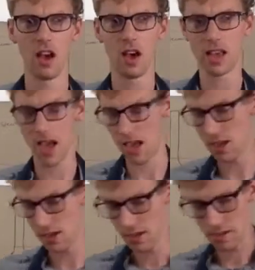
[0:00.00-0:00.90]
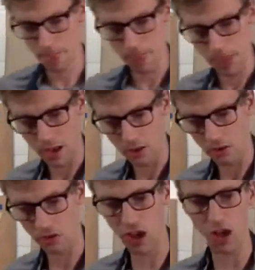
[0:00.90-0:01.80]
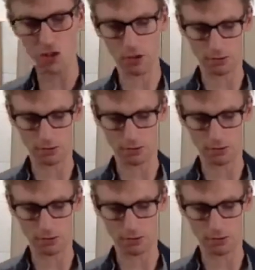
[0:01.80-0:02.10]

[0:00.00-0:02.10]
okay. So,